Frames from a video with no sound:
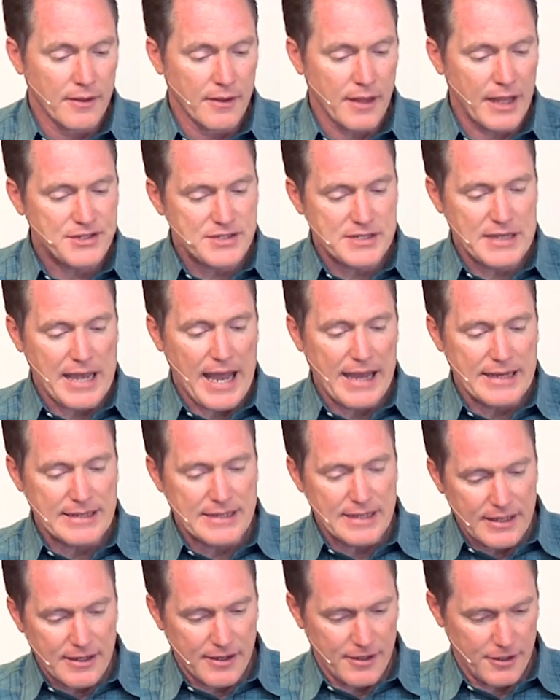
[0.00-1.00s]
That's the
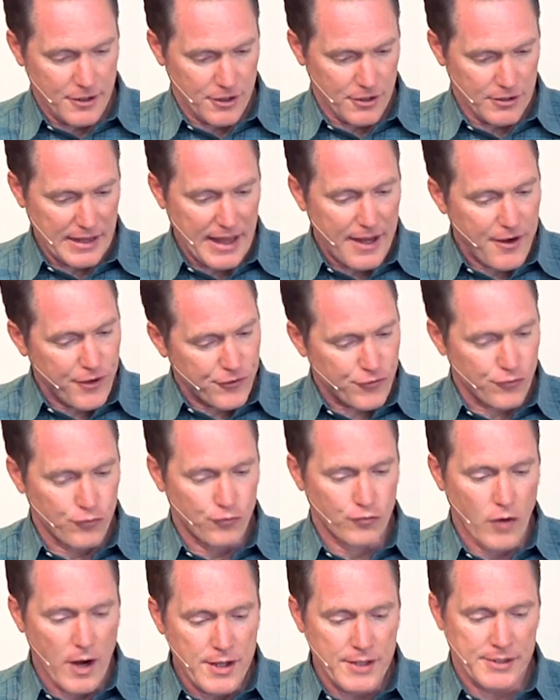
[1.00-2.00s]
idea here. Let us
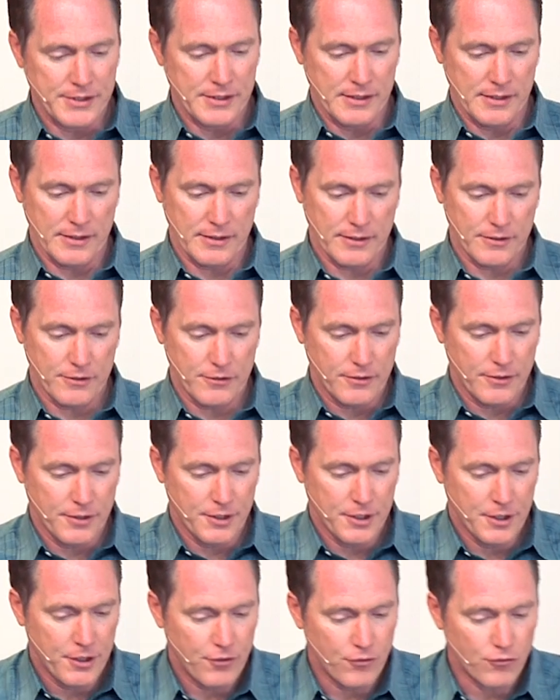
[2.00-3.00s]
run.
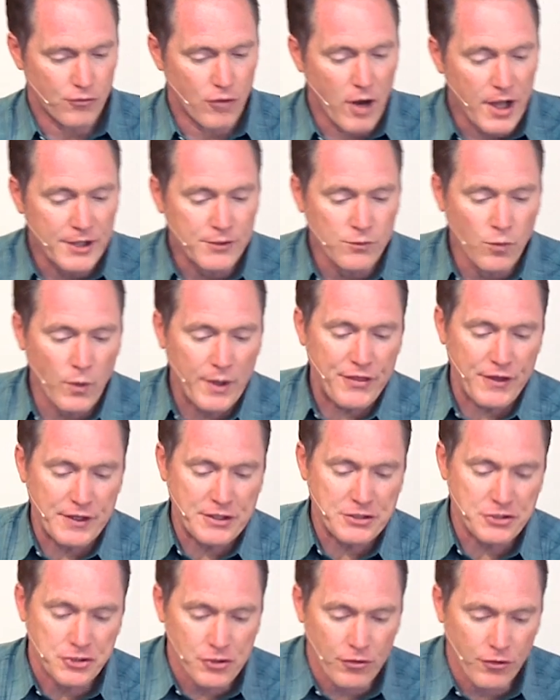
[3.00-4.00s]
Run with
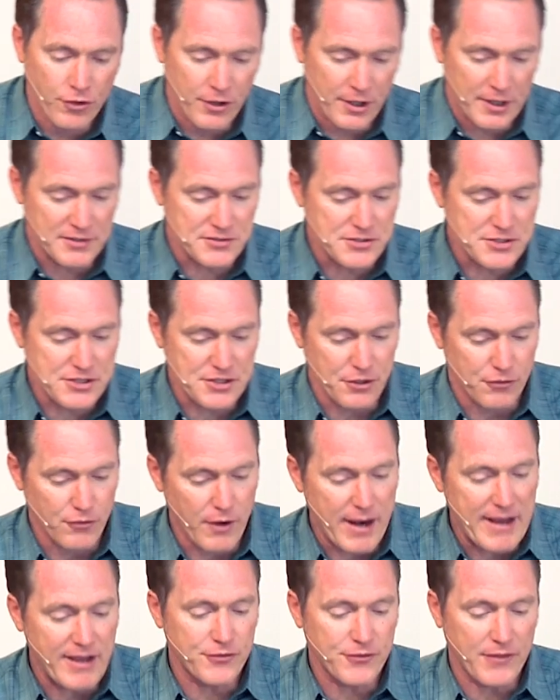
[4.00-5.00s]
endurance the
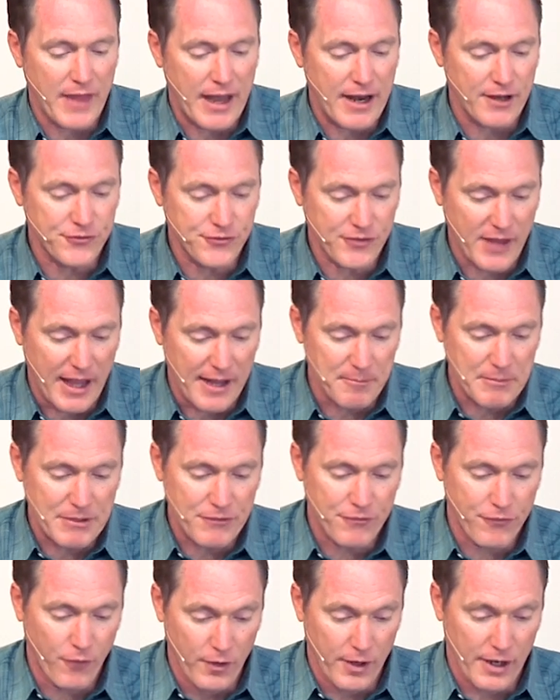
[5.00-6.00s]
race that is set
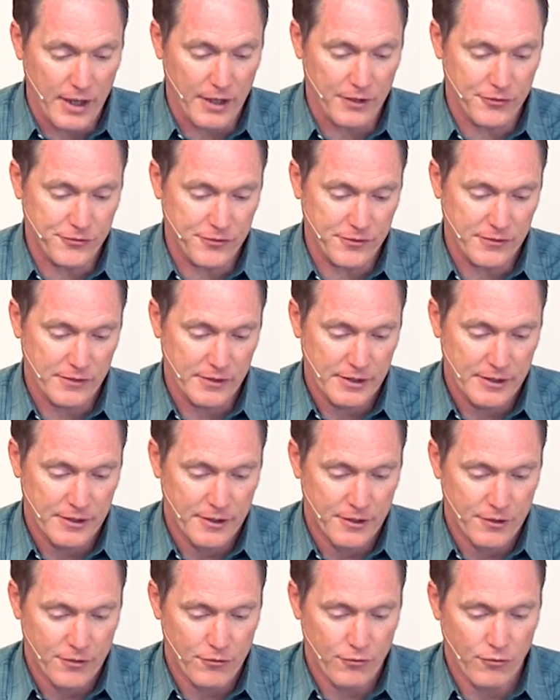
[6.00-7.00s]
before us.
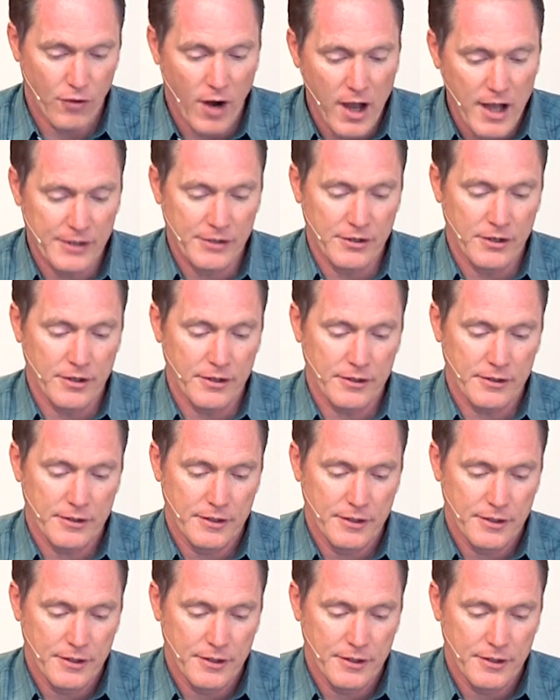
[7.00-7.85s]
Run.